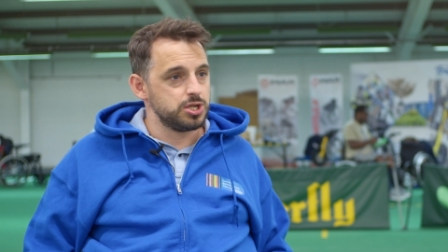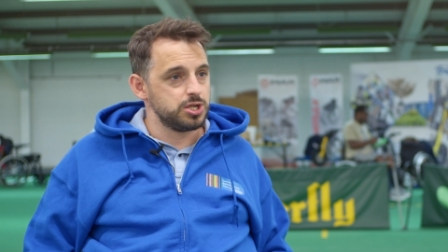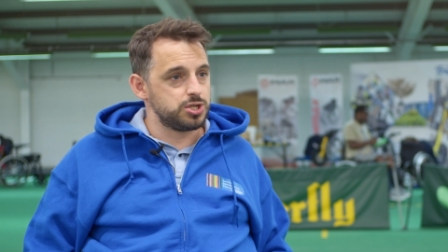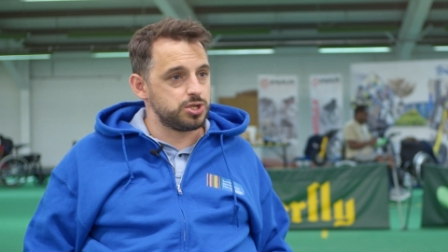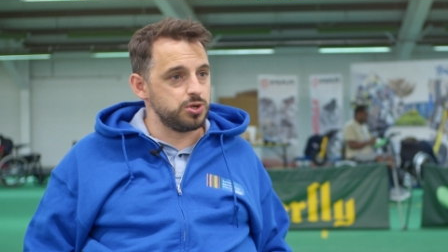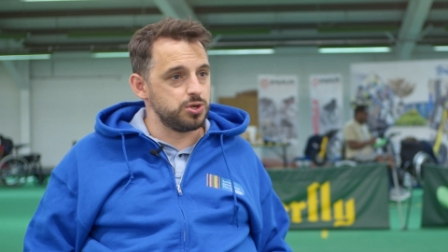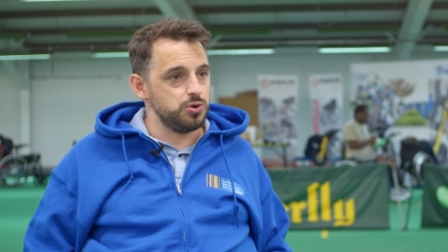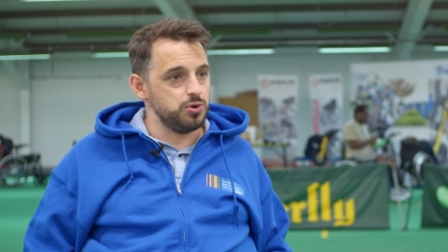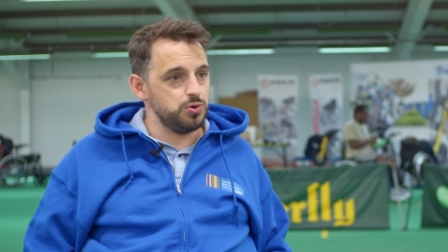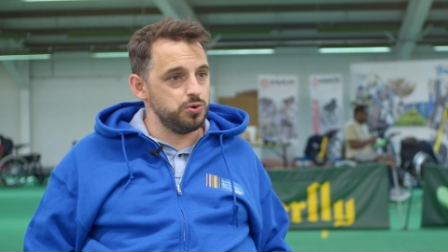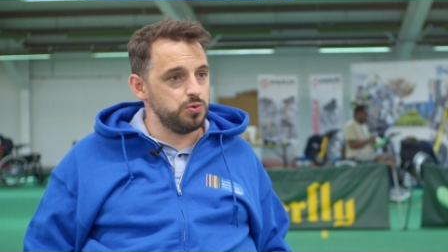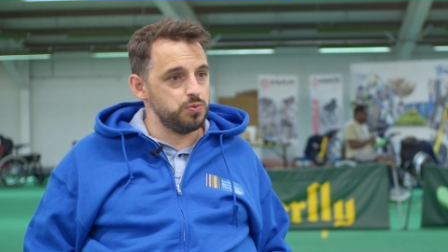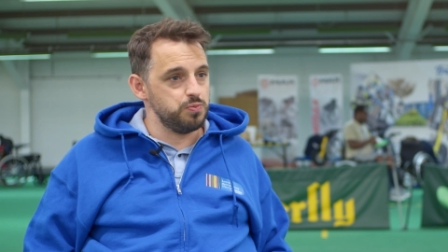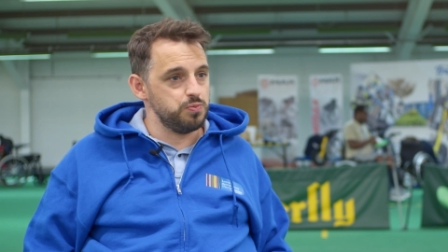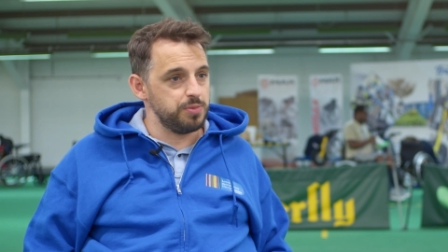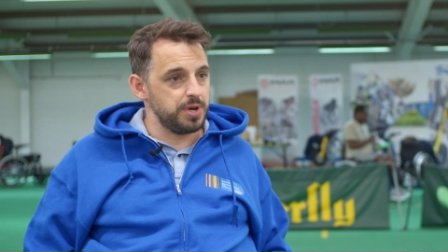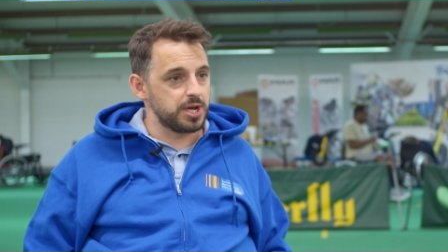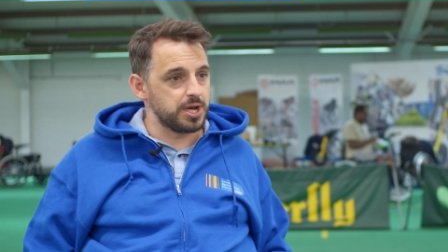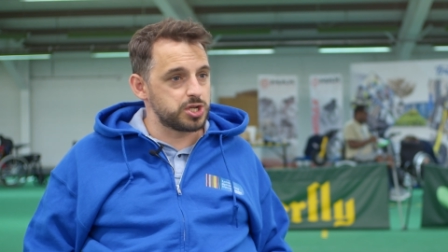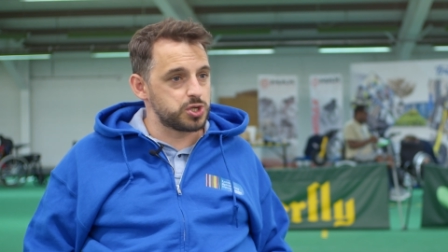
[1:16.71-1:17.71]
to
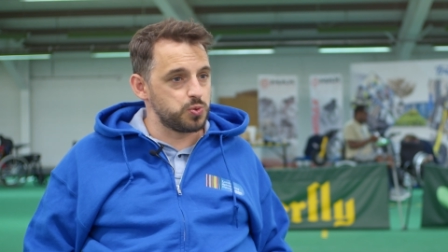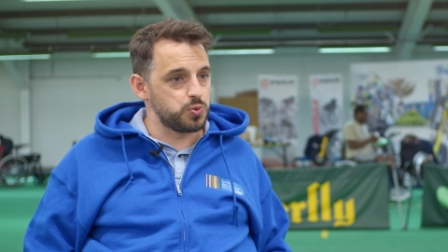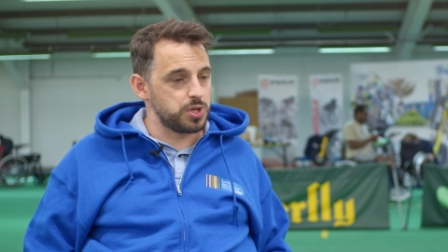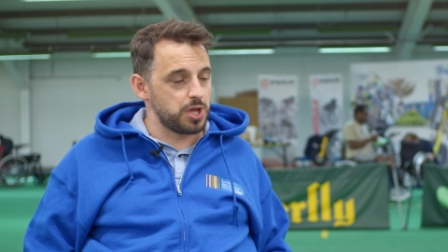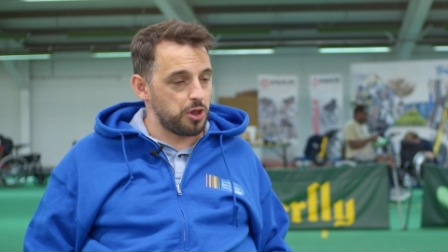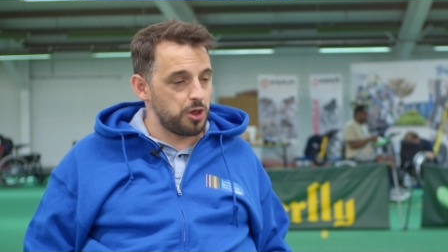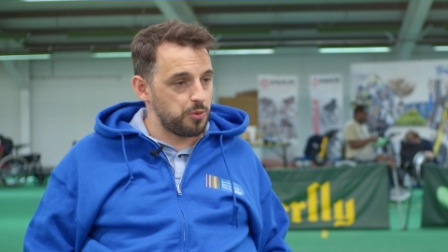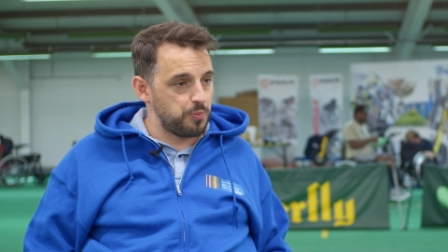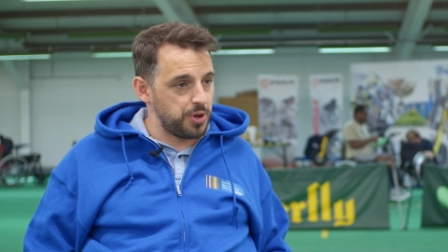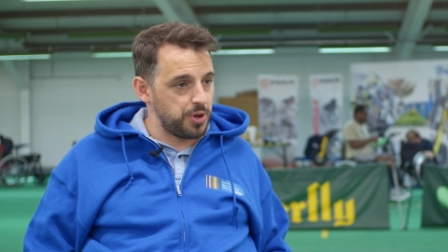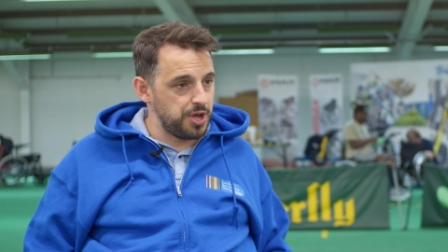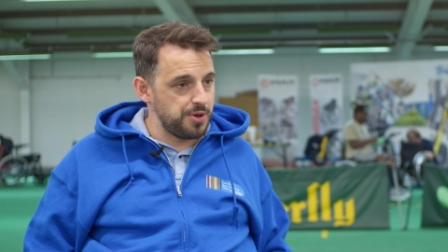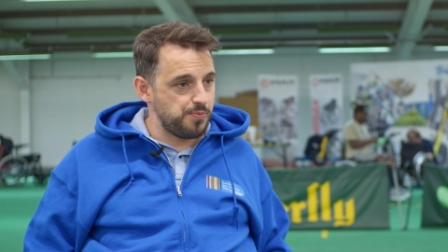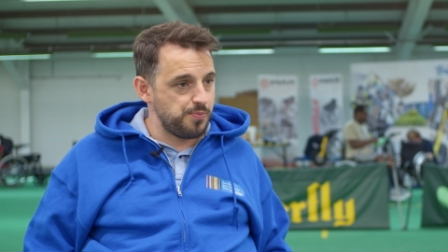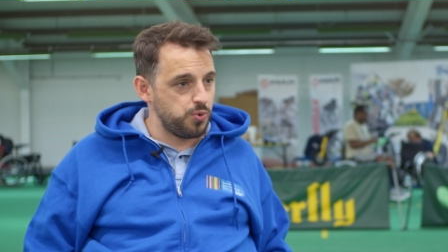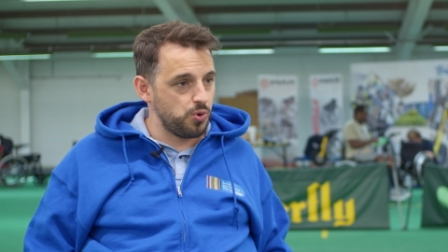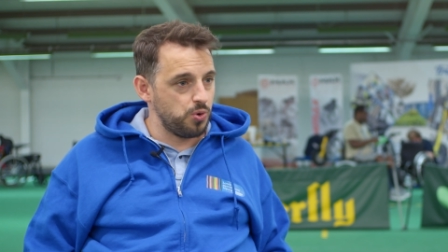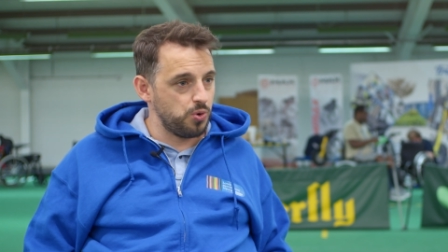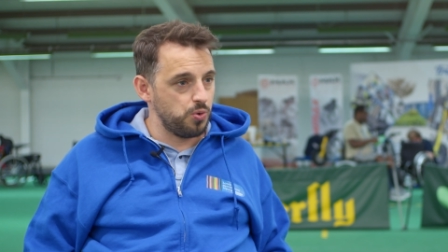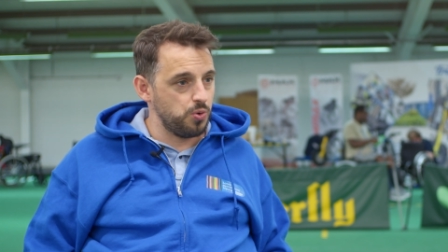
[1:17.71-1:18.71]
mix with other
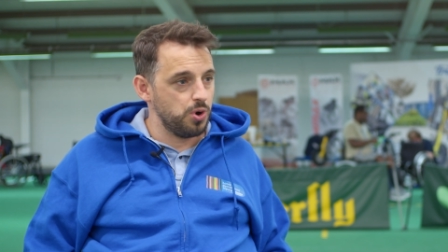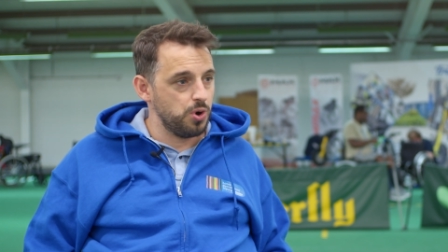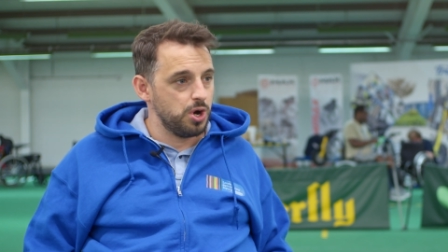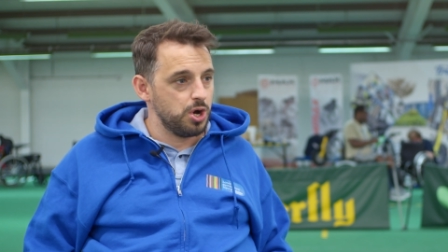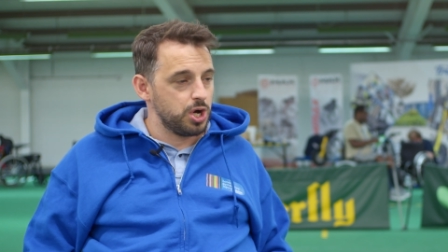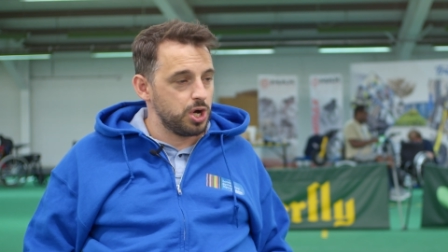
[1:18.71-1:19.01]
people,